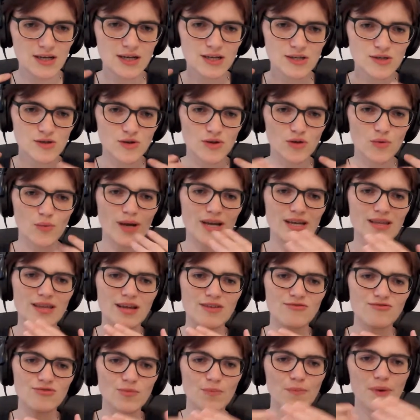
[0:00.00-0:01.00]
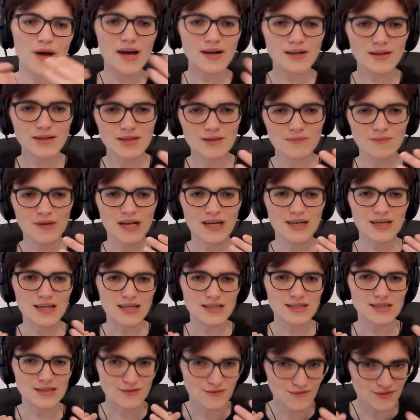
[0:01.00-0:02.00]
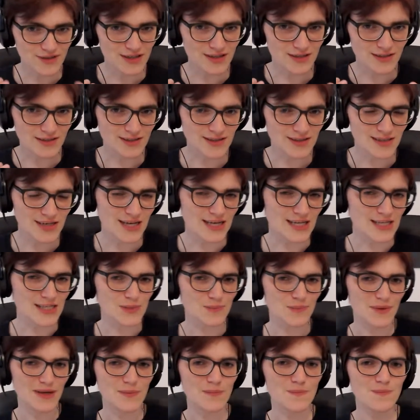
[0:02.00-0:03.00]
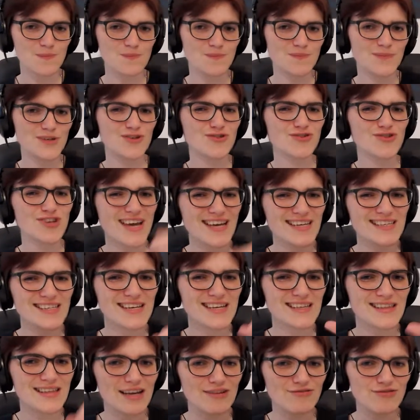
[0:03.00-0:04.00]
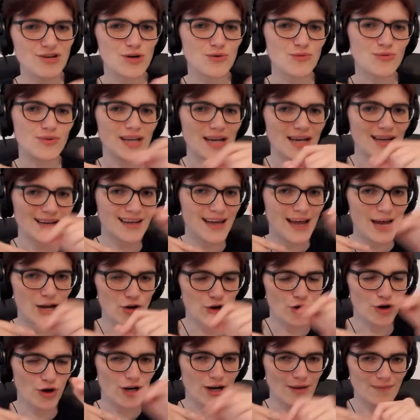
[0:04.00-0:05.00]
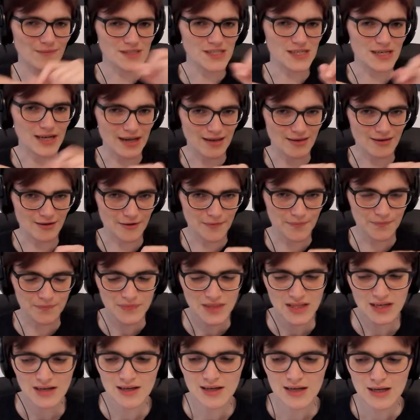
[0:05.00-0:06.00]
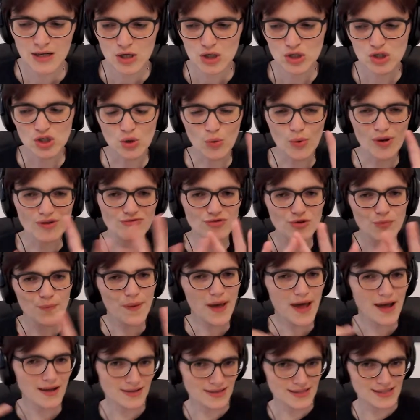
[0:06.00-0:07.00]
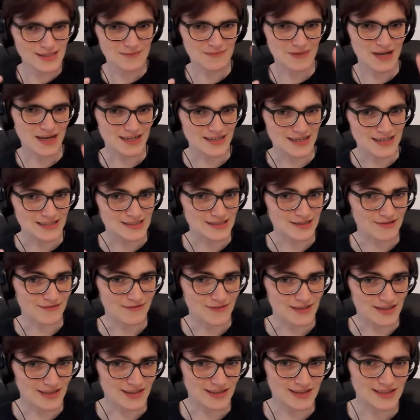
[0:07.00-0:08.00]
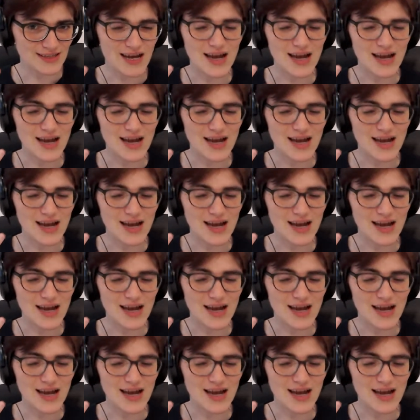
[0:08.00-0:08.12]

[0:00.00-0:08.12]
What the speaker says: So the way they repel the magnetic field is by creating their own that cannot come together. So it repels the magnetic field.